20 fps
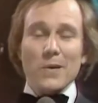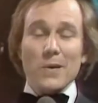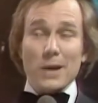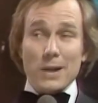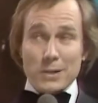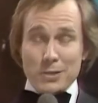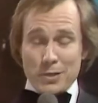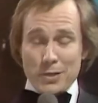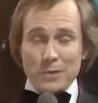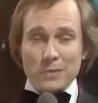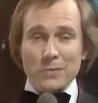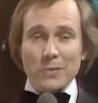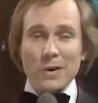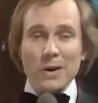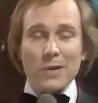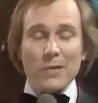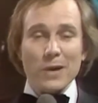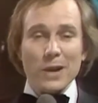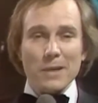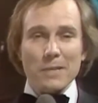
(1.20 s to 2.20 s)
Well, as you can
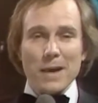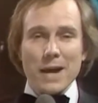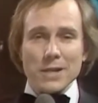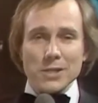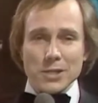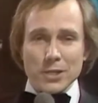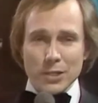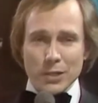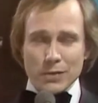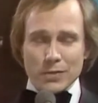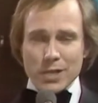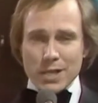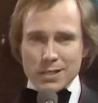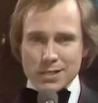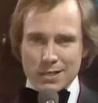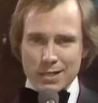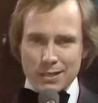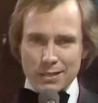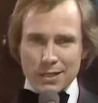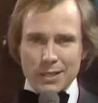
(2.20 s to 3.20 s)
well imagine, you've
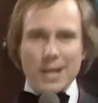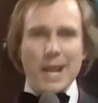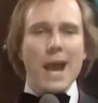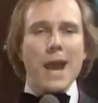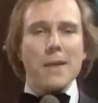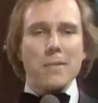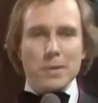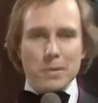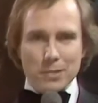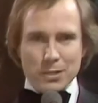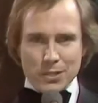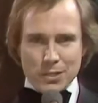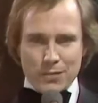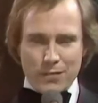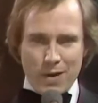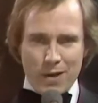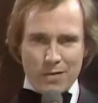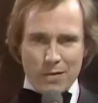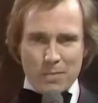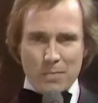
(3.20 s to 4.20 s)
just seen the
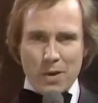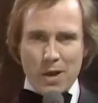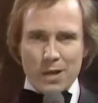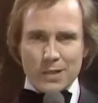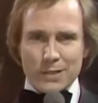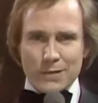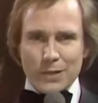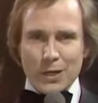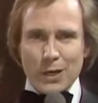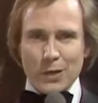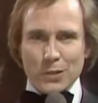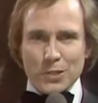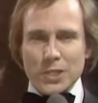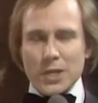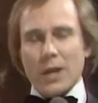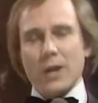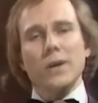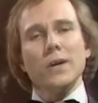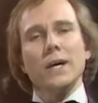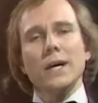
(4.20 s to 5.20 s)
cameraman's favourite part of the whole
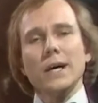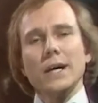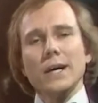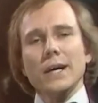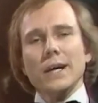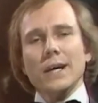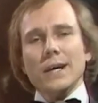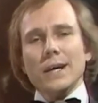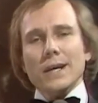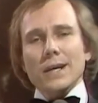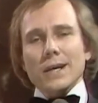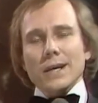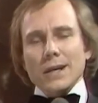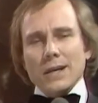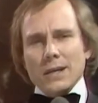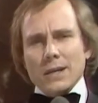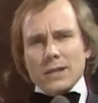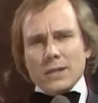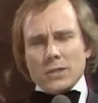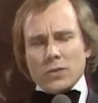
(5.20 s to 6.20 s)
show.
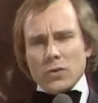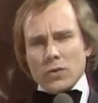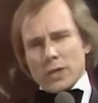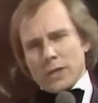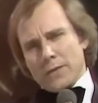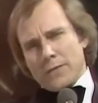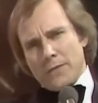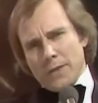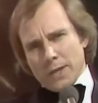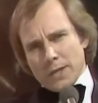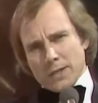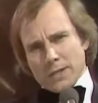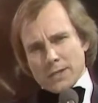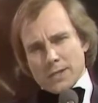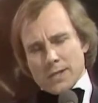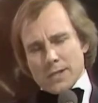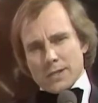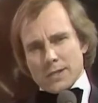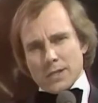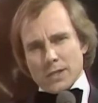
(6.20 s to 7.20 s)
Talking of
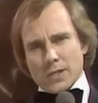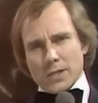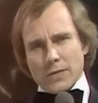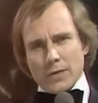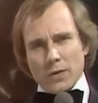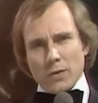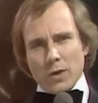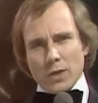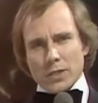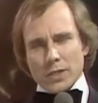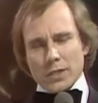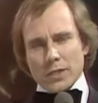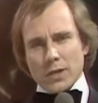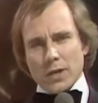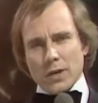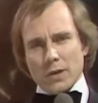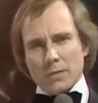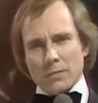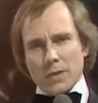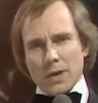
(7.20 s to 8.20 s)
figures, those of you watching at
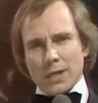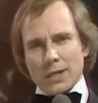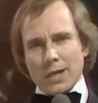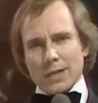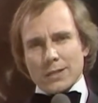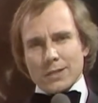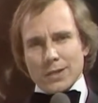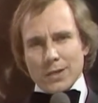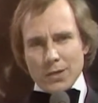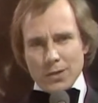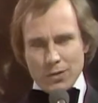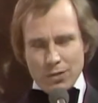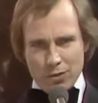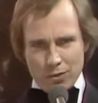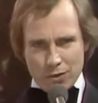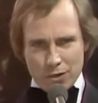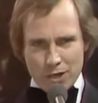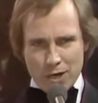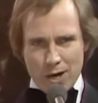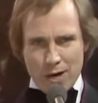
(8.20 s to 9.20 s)
home might like to know that
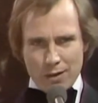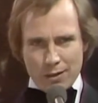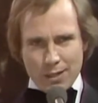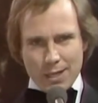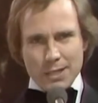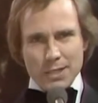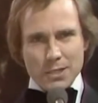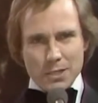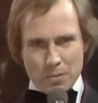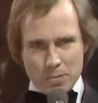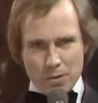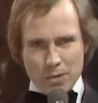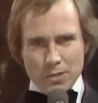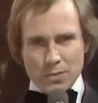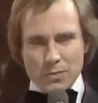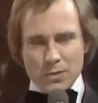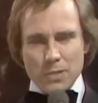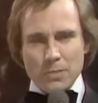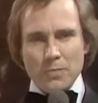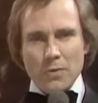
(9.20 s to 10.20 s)
you're sharing that
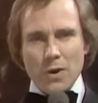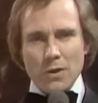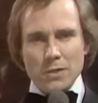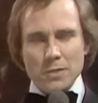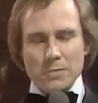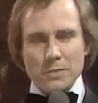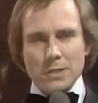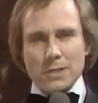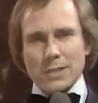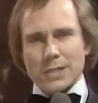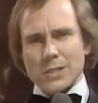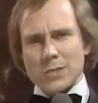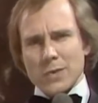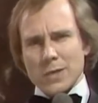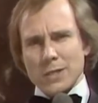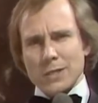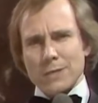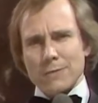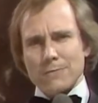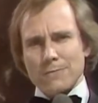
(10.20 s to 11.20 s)
experience with approximately
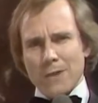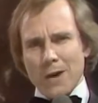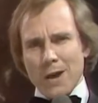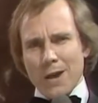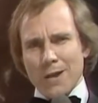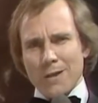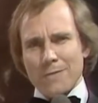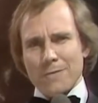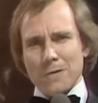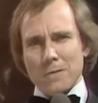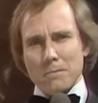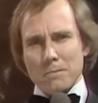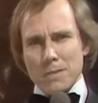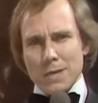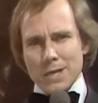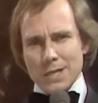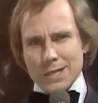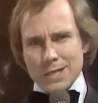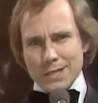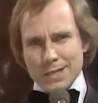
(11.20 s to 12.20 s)
25
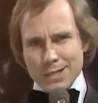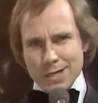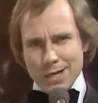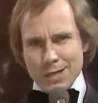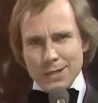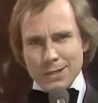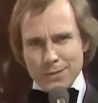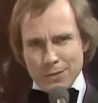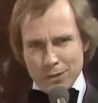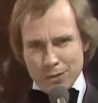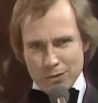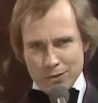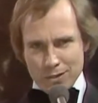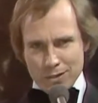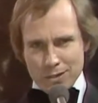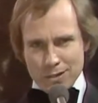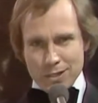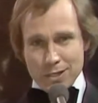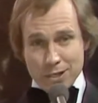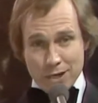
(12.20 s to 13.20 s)
million other
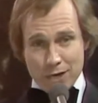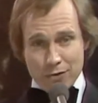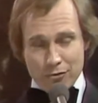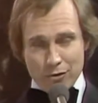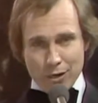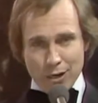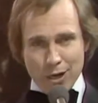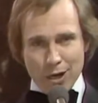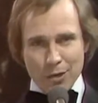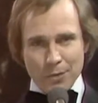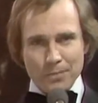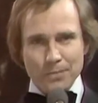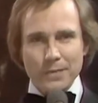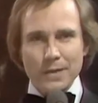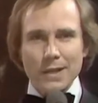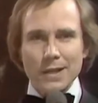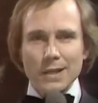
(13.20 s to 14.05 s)
viewers in this country alone.